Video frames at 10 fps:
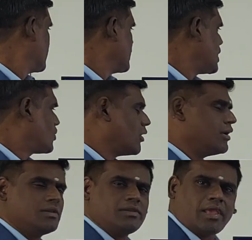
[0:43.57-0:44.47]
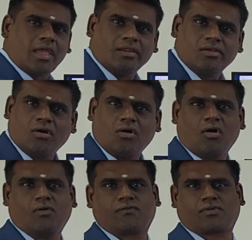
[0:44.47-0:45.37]
equal area
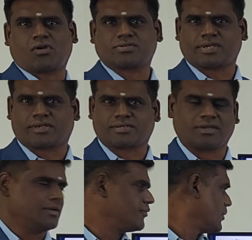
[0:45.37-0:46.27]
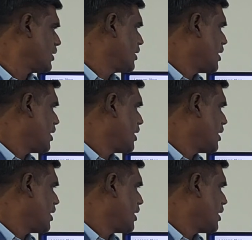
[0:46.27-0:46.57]
of cross section,